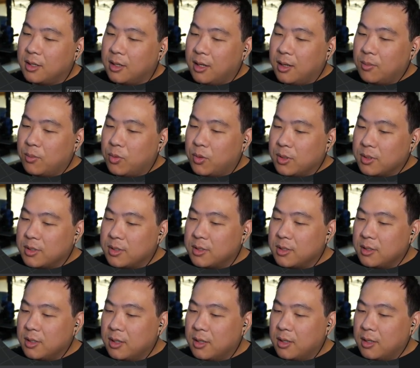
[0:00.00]
It
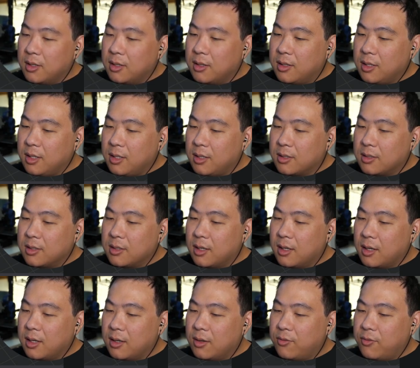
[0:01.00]
imprints these
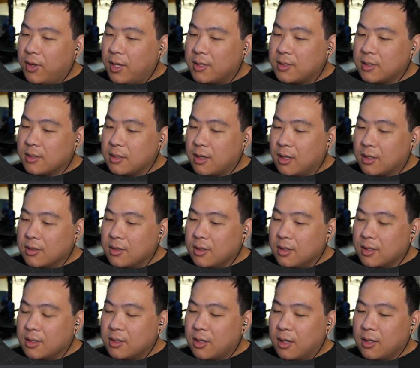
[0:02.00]
faces onto
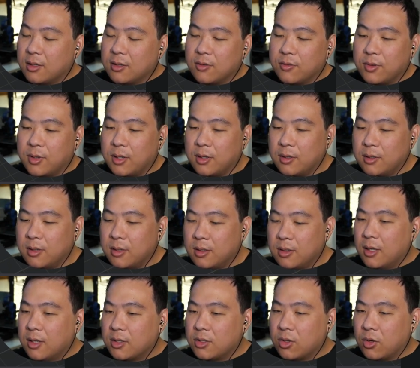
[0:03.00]
the solid over here.
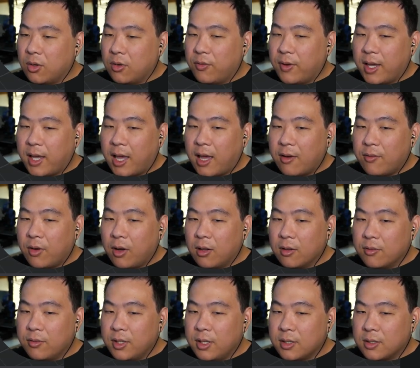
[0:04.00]
So if I have all
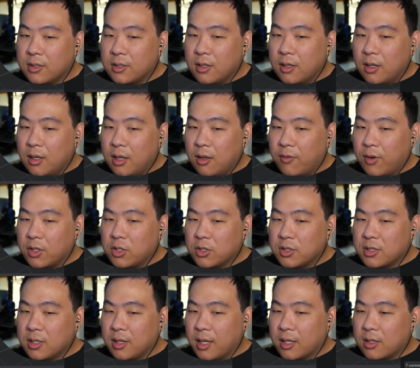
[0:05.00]
of these, if I
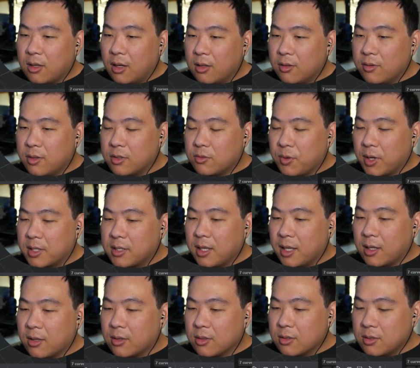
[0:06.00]
just select all of these
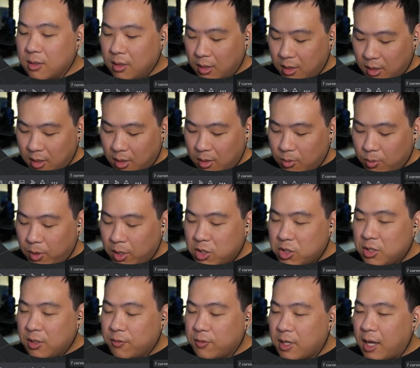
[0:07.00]
rectangles, press
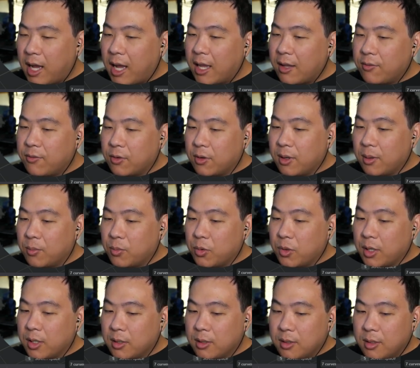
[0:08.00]
Shift I for
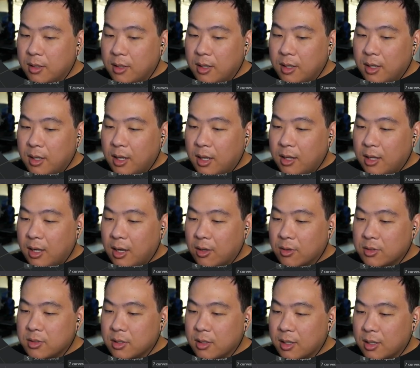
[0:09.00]
imprint, and then I'll
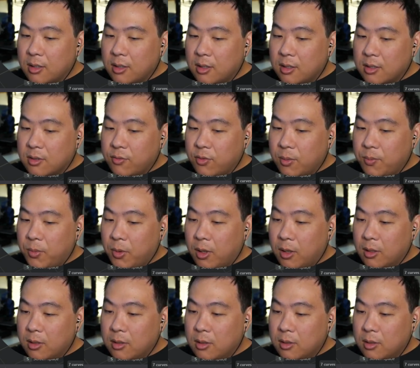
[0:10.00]
select this football.